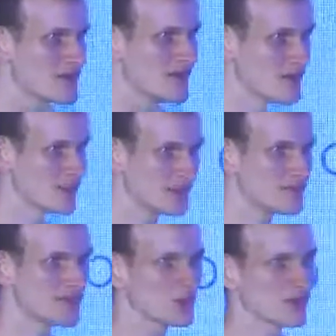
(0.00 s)
So in
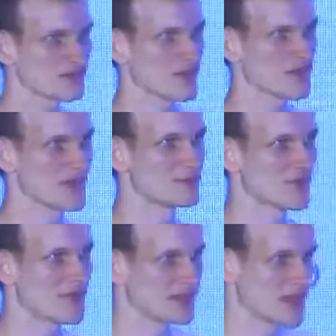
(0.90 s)
Bitcoin, for example, the
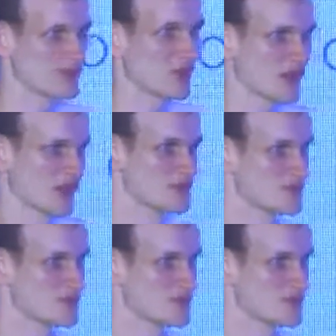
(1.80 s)
state is pretty simple.